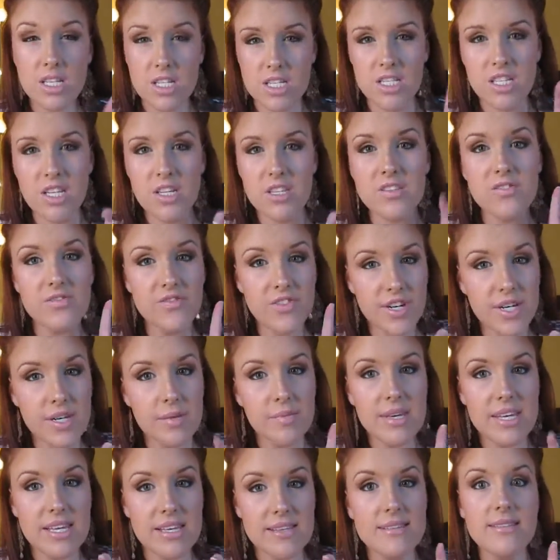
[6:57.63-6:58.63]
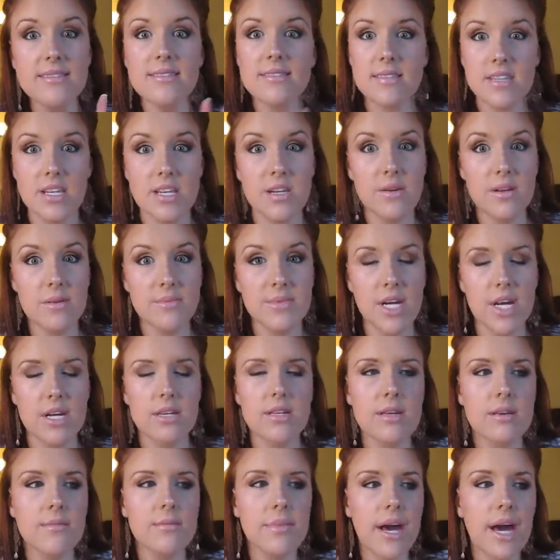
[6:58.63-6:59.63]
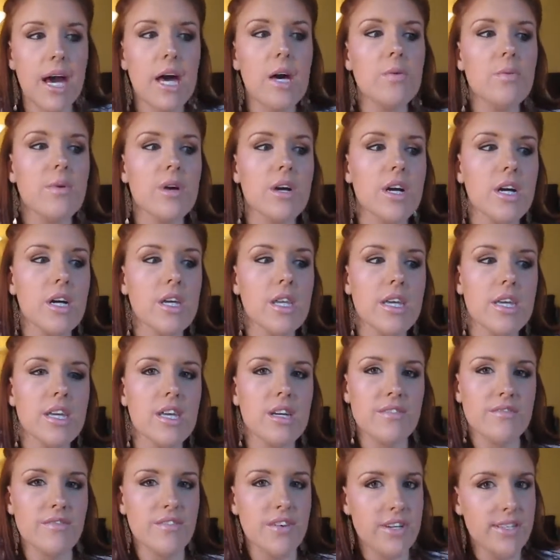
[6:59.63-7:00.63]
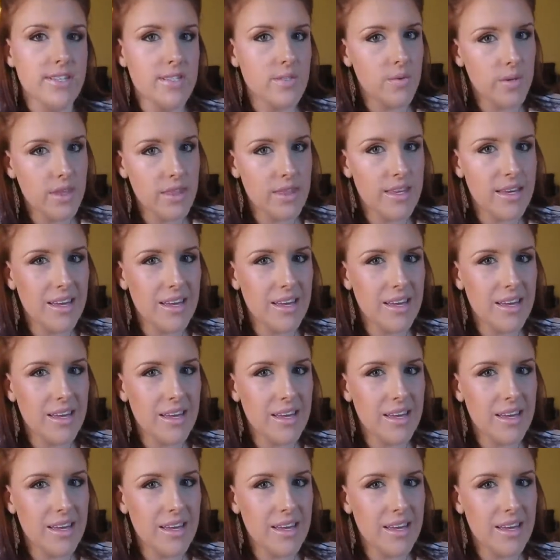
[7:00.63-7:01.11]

the frenemies, you know what I'm talking about, where like you're friends with